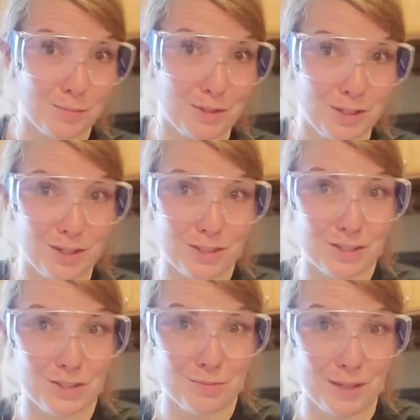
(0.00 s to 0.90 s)
be hooked,
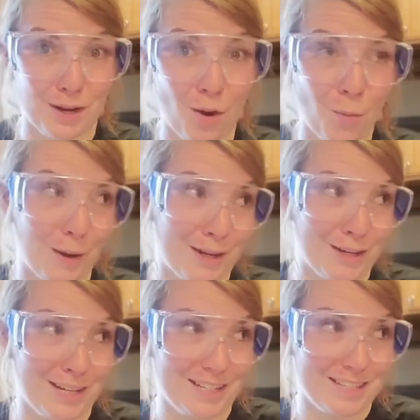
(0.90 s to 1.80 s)
because you'll be like, oh my
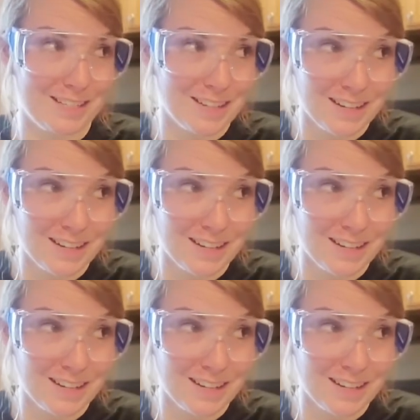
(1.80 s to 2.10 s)
goodness,